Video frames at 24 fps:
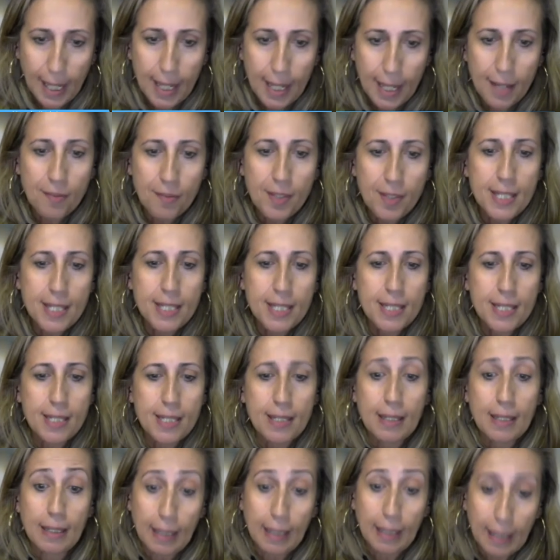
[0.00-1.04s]
if this
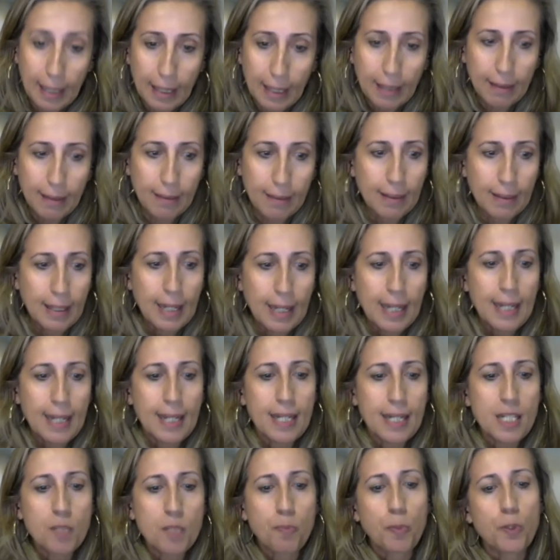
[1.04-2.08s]
need
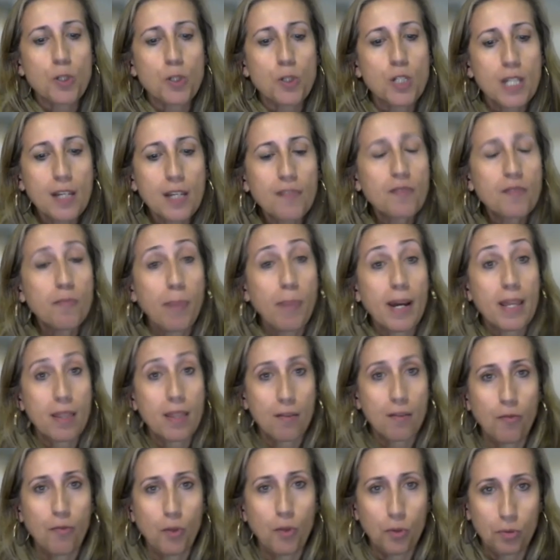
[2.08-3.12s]
is perceived by the
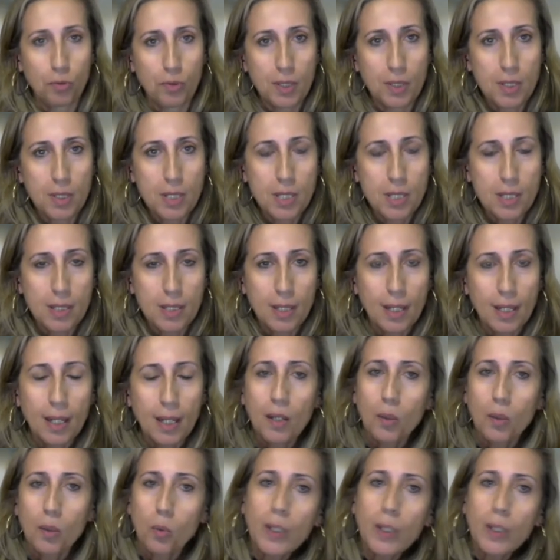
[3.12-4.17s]
voters,
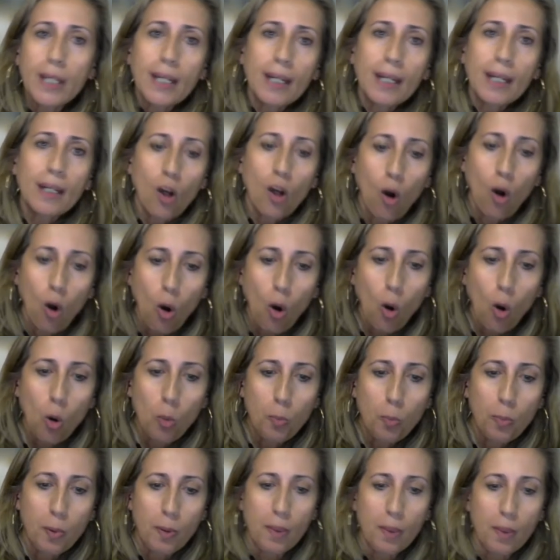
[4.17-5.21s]
we can hope
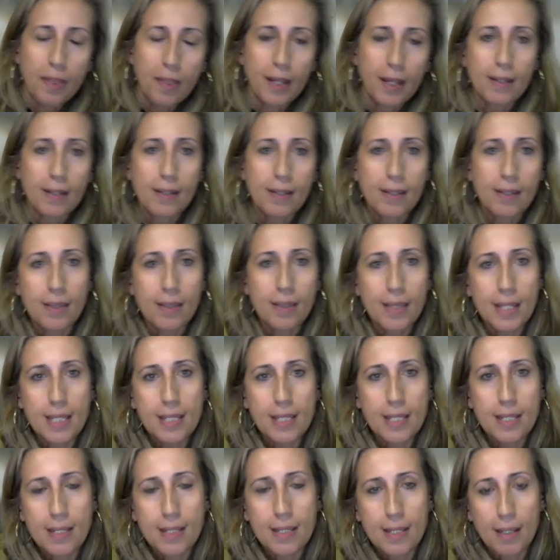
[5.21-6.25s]
that
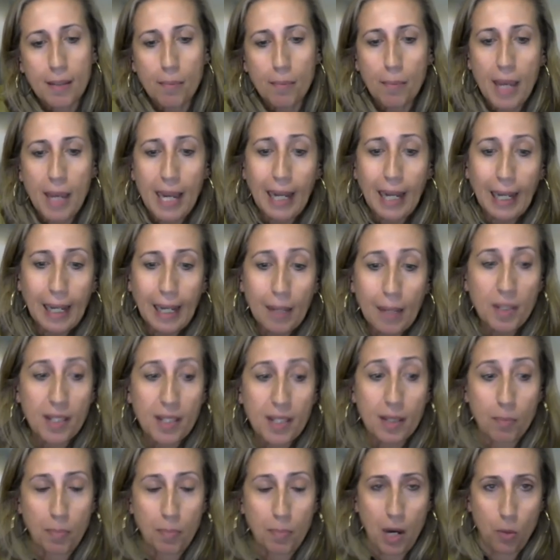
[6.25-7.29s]
this may limit
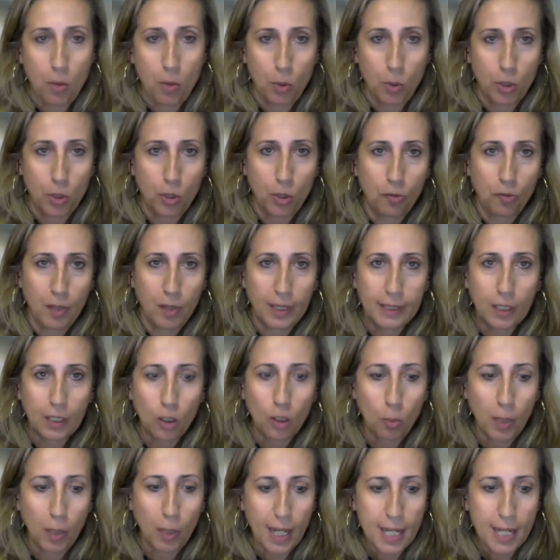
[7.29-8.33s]
the power of
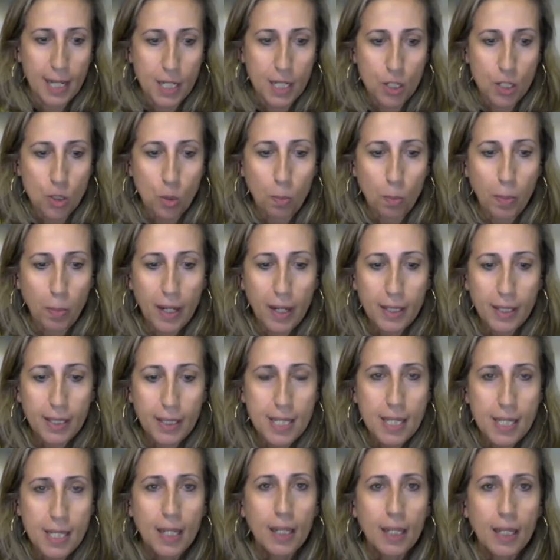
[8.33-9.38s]
anti-globalization
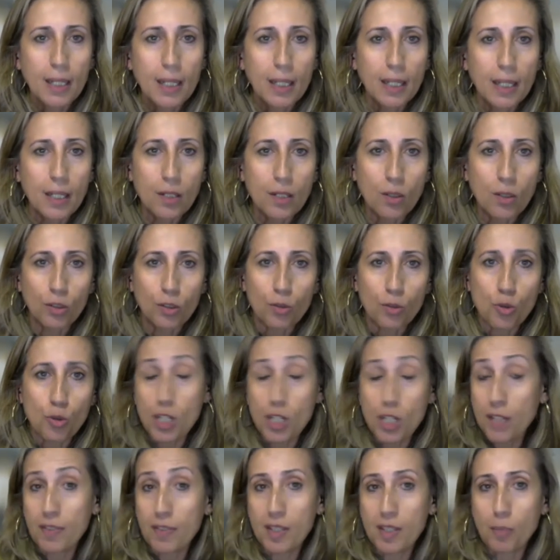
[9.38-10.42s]
parties in order to
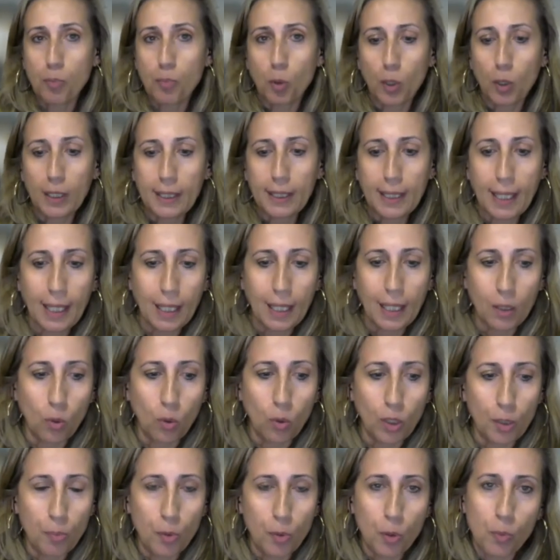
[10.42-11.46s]
shift the political
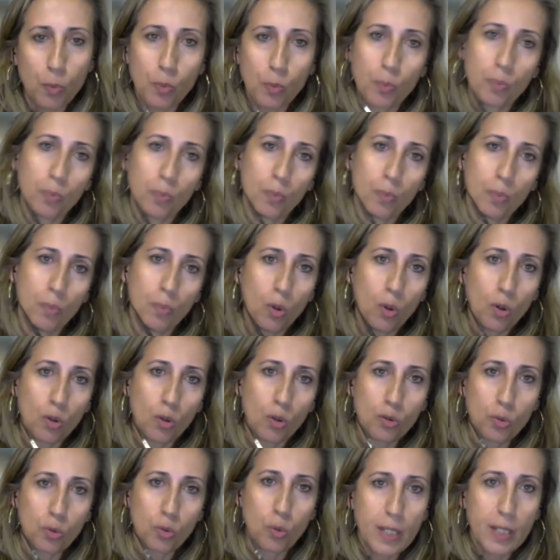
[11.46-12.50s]
equilibrium more
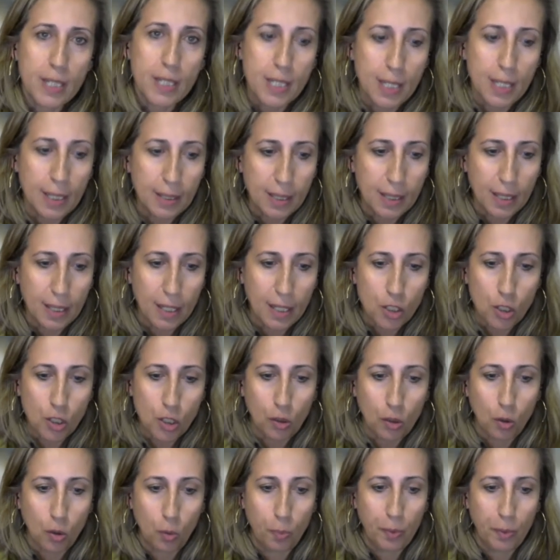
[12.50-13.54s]
towards international
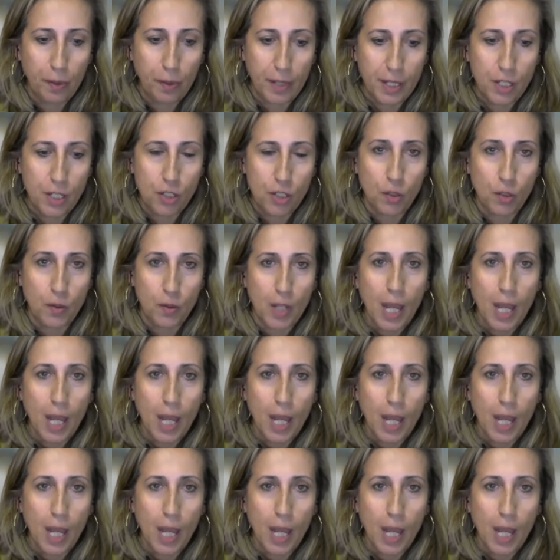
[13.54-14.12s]
cooperation.